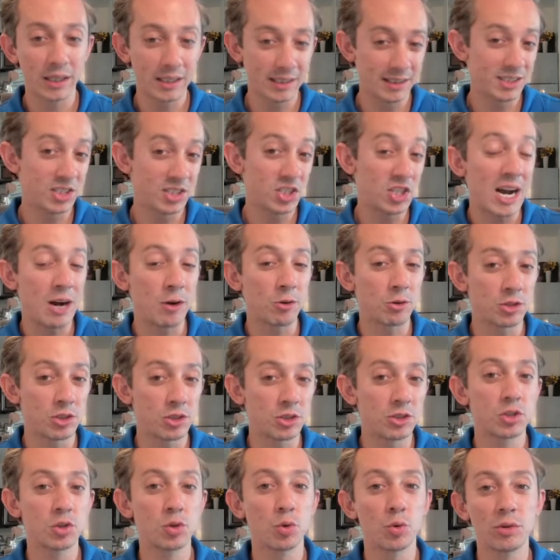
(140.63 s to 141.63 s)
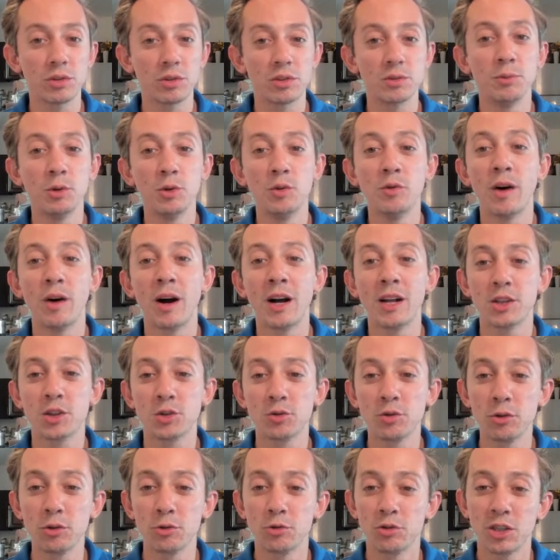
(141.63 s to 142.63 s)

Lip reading: showers and storms move on through.